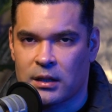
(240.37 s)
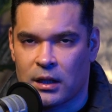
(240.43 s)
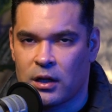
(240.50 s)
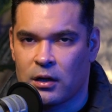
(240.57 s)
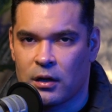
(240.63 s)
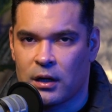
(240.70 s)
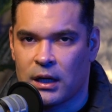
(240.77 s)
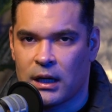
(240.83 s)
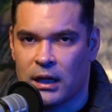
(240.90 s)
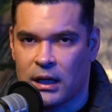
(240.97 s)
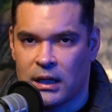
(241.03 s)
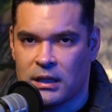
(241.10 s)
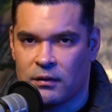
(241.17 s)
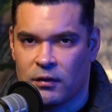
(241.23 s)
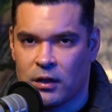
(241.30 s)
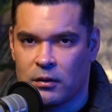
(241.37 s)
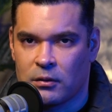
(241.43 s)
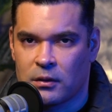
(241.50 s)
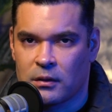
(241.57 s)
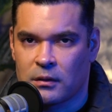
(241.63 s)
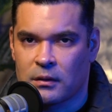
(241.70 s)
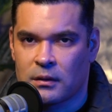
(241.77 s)
security, and ease of
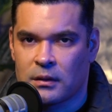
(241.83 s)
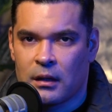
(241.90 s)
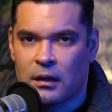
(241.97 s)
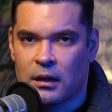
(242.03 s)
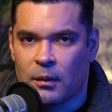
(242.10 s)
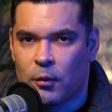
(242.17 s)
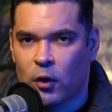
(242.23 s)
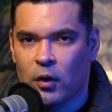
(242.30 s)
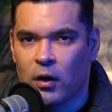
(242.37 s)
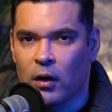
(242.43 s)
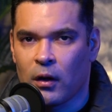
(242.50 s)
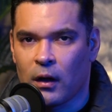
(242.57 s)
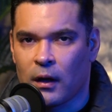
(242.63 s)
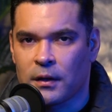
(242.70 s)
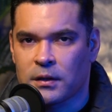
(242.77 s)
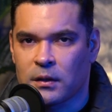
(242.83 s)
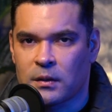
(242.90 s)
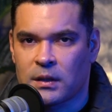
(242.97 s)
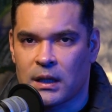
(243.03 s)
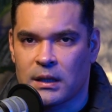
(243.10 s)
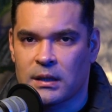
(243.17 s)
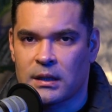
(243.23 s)
use. The protocol also
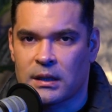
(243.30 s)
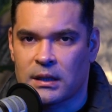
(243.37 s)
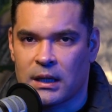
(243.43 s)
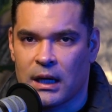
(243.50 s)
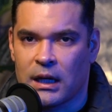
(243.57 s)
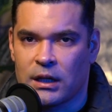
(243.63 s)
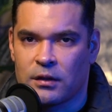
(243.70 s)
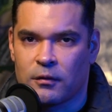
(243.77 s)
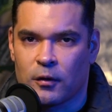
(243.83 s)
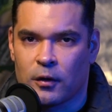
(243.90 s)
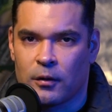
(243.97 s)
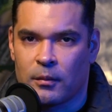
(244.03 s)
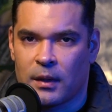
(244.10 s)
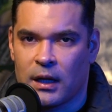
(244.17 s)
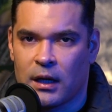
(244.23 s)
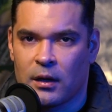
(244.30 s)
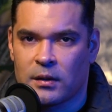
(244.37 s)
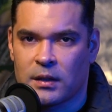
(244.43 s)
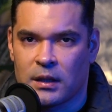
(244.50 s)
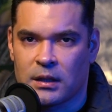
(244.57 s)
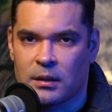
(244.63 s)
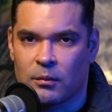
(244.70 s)
sets the stage for
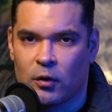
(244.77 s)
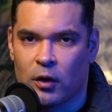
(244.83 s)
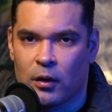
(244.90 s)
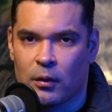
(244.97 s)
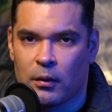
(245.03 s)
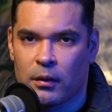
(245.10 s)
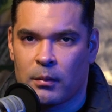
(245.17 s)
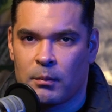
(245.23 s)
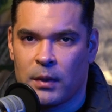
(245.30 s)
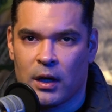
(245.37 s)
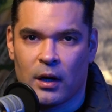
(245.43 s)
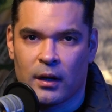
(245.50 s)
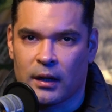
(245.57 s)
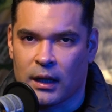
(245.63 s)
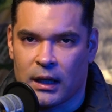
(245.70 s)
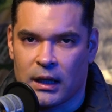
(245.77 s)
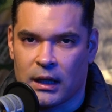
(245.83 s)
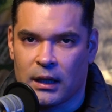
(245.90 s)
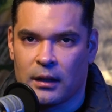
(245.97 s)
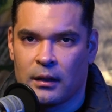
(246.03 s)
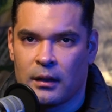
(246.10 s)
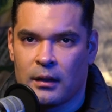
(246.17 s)
ecosystem growth beyond
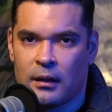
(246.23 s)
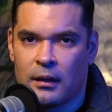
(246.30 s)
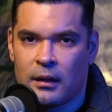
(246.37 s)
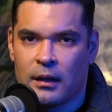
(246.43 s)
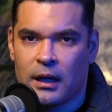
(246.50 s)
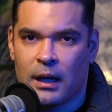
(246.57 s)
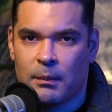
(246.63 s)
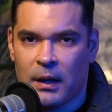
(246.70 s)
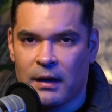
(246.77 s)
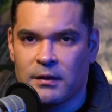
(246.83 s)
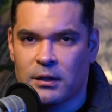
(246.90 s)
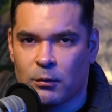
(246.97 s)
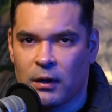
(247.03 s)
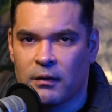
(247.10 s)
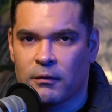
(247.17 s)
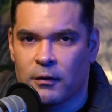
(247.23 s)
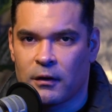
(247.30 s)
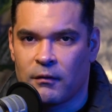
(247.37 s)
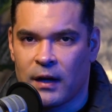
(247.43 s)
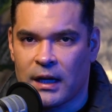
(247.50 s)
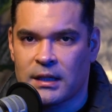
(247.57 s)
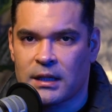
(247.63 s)
lending. It paves the way for
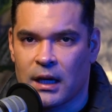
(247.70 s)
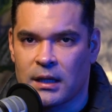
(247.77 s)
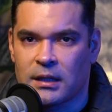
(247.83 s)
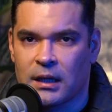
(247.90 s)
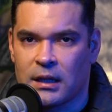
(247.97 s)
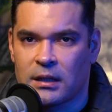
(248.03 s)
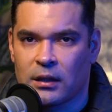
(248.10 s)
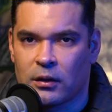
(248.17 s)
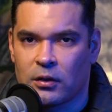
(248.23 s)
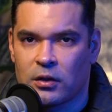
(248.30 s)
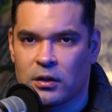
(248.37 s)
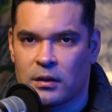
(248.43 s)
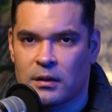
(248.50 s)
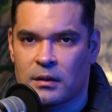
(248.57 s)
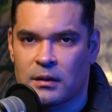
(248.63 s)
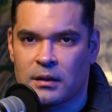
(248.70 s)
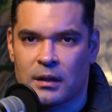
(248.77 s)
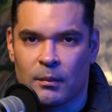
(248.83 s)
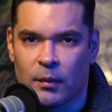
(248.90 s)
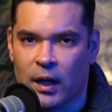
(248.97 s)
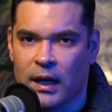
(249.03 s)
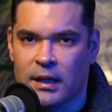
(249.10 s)
advanced custody solutions,
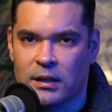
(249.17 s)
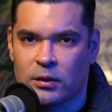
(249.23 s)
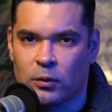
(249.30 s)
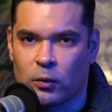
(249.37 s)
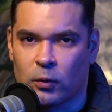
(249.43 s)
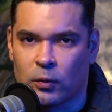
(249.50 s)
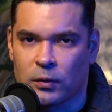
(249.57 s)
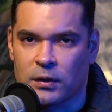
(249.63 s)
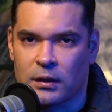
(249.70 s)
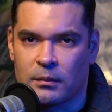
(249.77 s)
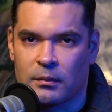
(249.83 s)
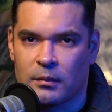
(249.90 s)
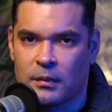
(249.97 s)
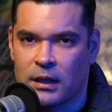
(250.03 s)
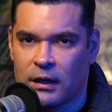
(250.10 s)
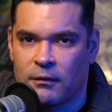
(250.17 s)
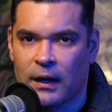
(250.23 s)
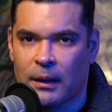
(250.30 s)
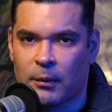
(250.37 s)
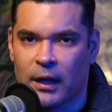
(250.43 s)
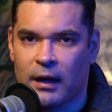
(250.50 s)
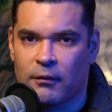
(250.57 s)
compliance tools, and
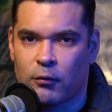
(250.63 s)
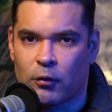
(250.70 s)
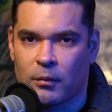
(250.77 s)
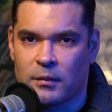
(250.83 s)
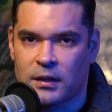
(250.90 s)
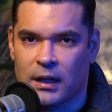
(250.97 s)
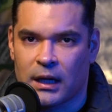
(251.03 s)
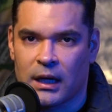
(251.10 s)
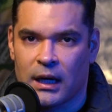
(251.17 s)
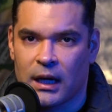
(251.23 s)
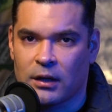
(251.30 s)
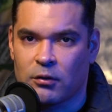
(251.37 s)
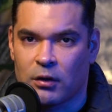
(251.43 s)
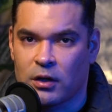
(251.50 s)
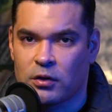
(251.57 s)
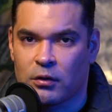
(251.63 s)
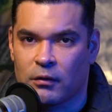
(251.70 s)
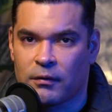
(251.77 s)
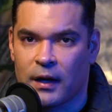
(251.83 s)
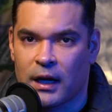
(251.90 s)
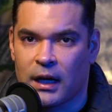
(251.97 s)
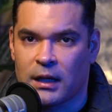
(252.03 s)
DeFi platforms that connect traditional
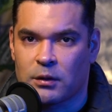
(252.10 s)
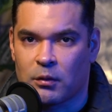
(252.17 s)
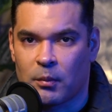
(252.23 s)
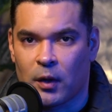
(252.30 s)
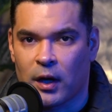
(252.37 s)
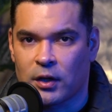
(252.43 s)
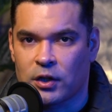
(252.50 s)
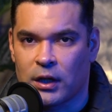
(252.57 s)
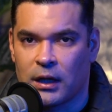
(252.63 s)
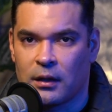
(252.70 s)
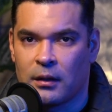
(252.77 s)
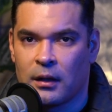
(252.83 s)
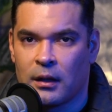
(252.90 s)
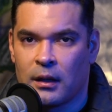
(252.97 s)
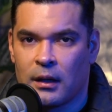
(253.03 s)
finance with blockchain.